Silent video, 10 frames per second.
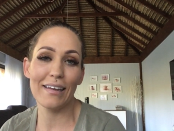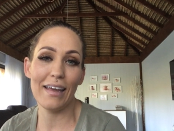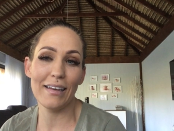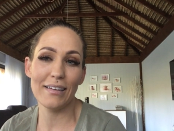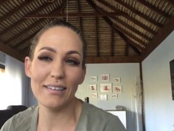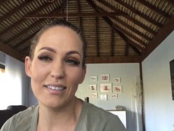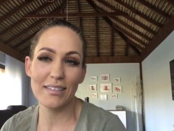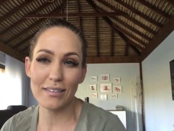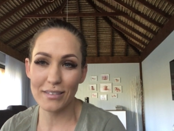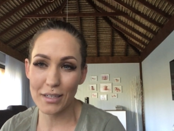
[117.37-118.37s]
and
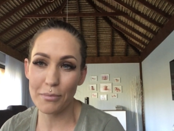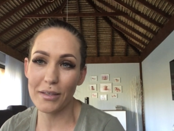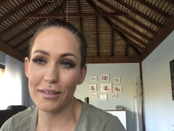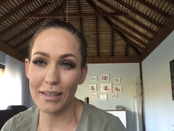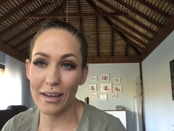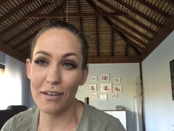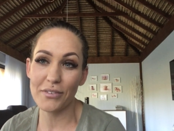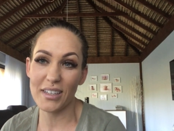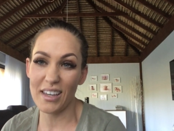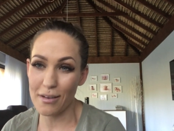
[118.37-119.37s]
typically
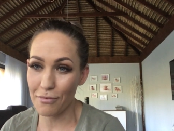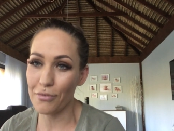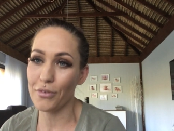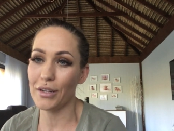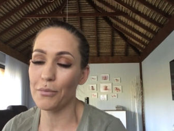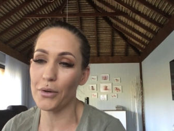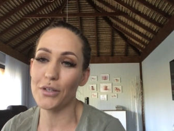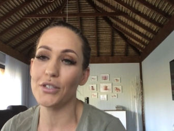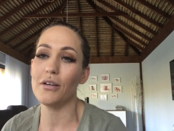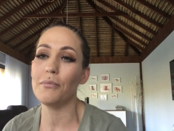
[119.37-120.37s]
after every
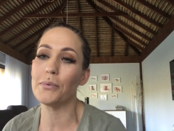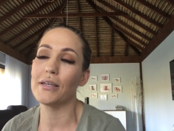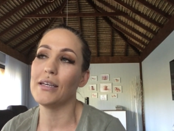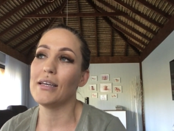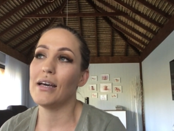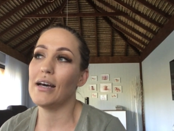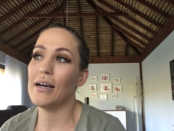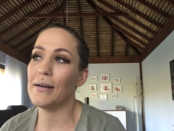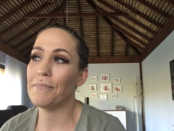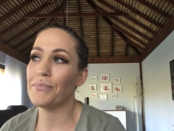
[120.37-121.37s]
workshop,
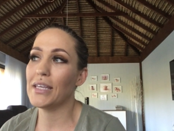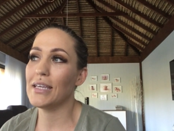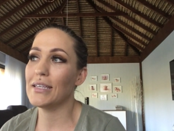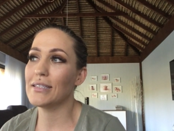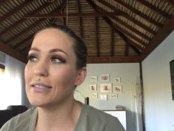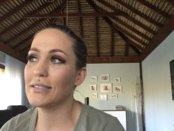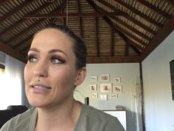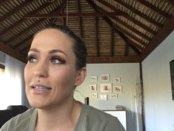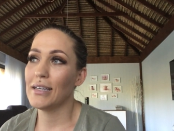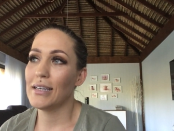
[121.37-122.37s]
is